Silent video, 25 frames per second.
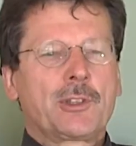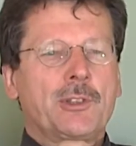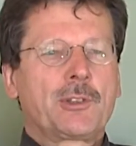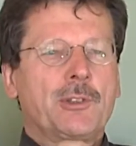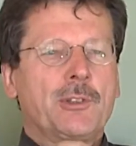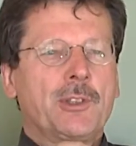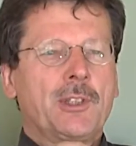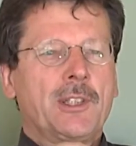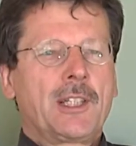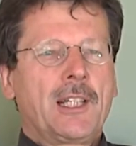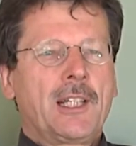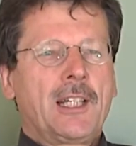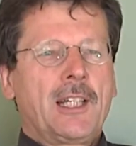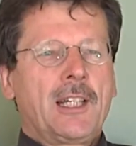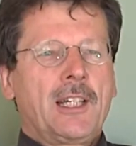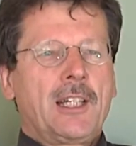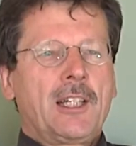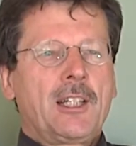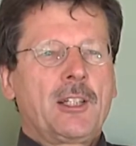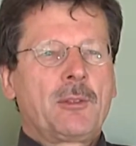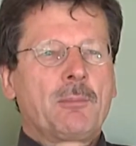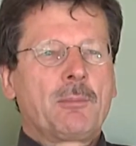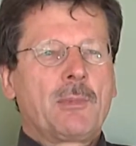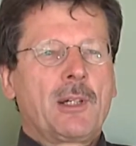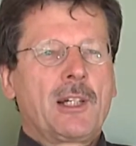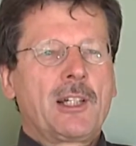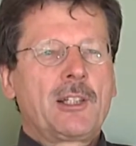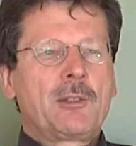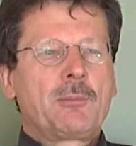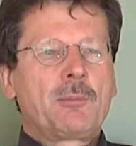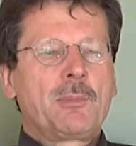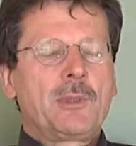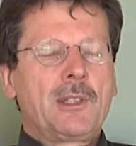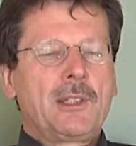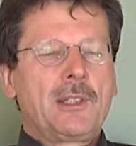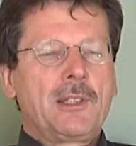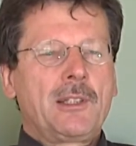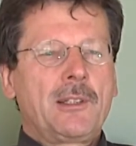So it might
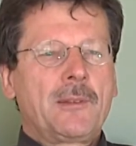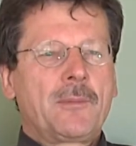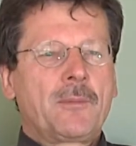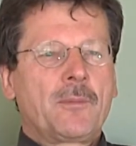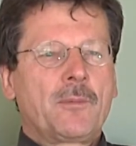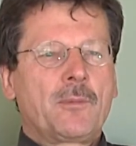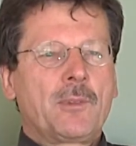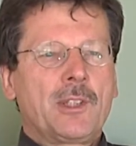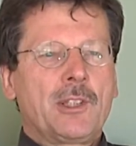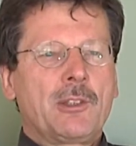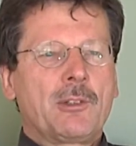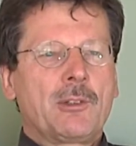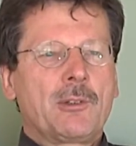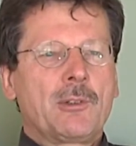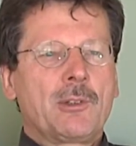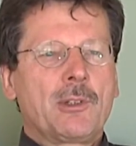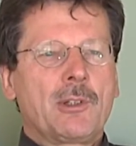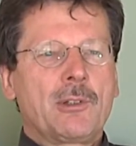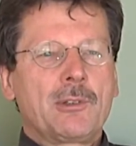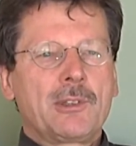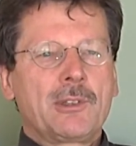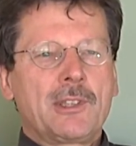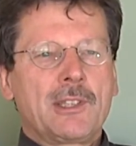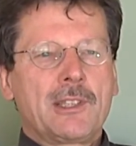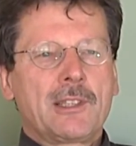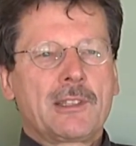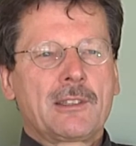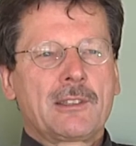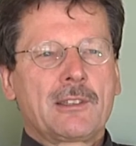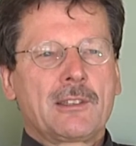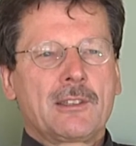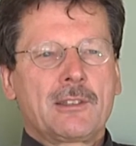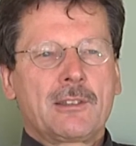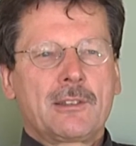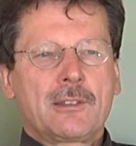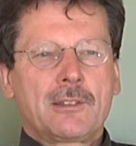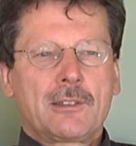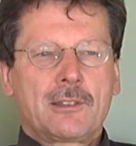be, we don't know yet,
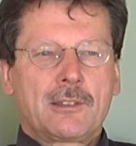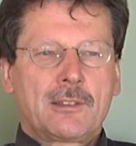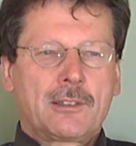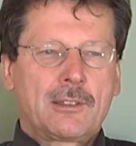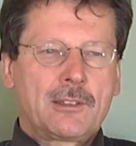and